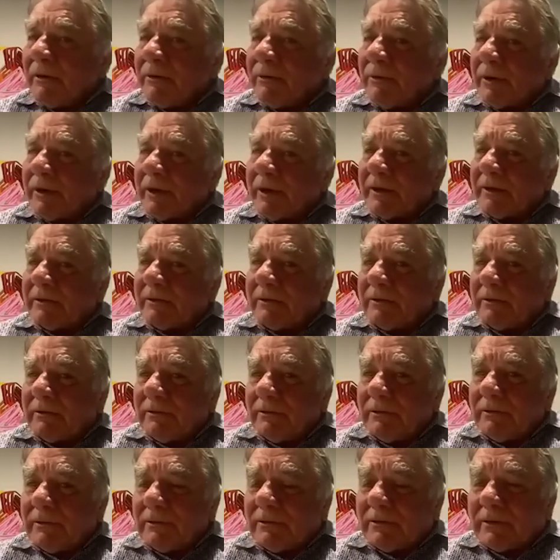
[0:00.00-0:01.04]
where
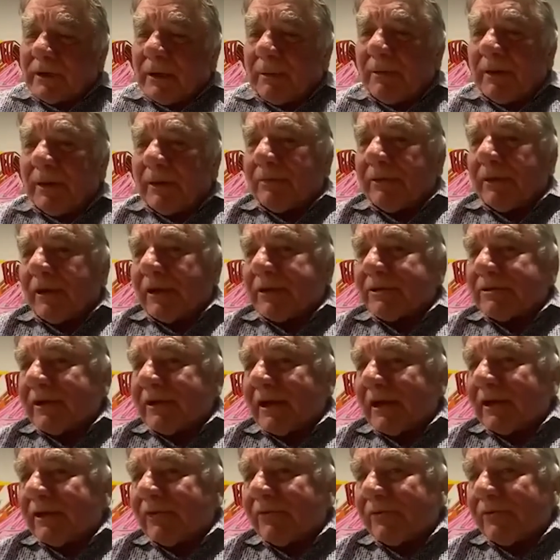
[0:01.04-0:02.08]
double embryo
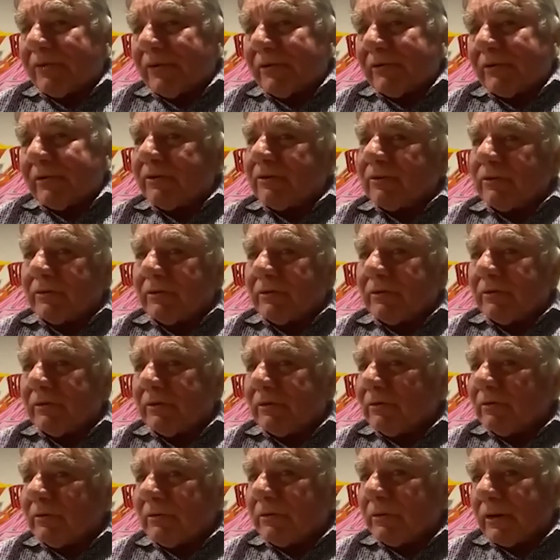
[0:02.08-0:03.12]
transfer
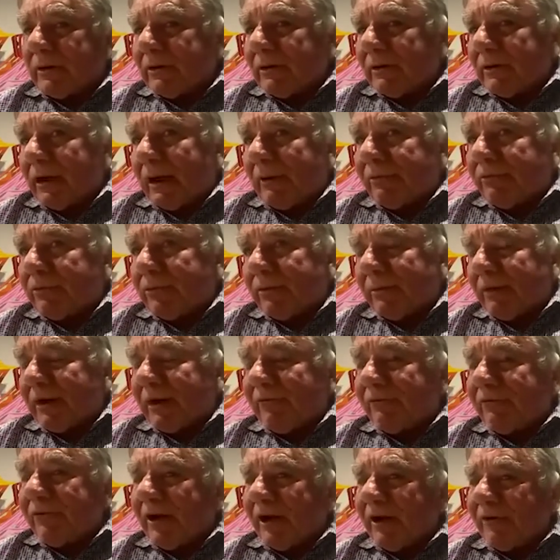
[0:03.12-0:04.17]
to up to about
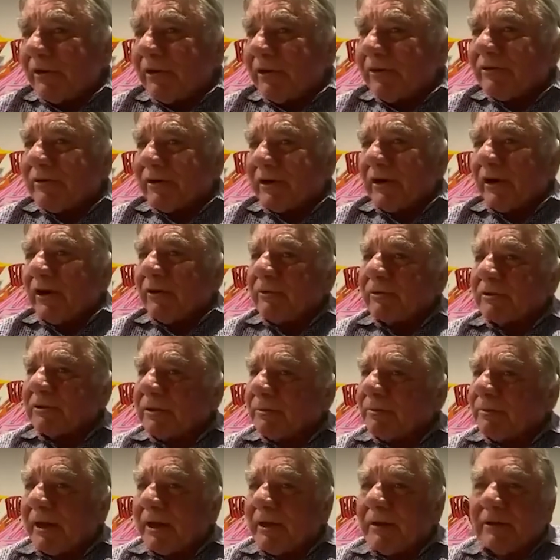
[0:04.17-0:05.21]
5 years ago was
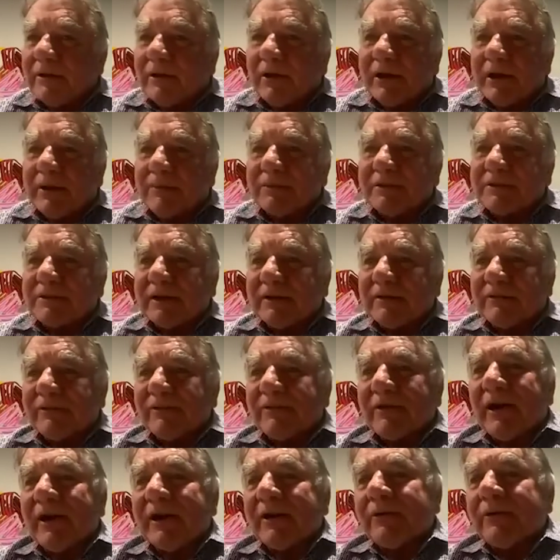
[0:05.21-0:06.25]
about 90% of
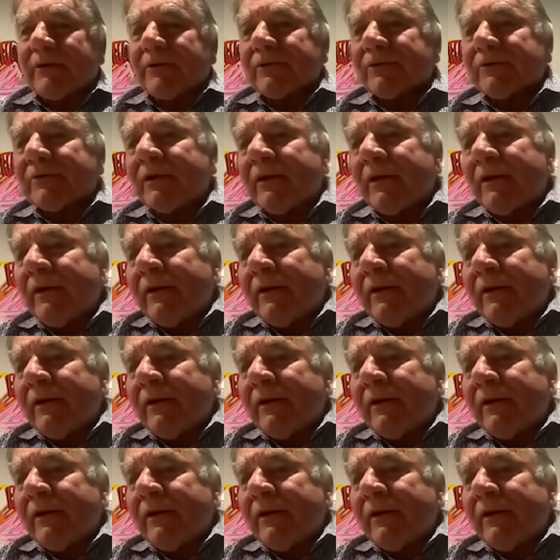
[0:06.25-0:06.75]
cycles,